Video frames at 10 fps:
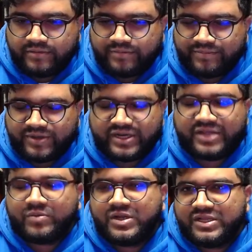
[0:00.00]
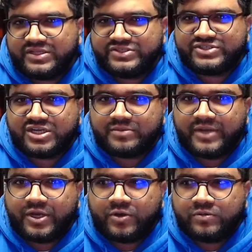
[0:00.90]
But I want to at least talk
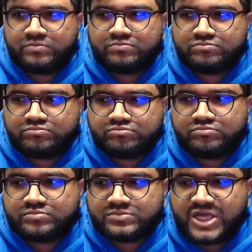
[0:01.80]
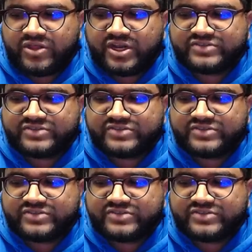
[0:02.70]
about how the next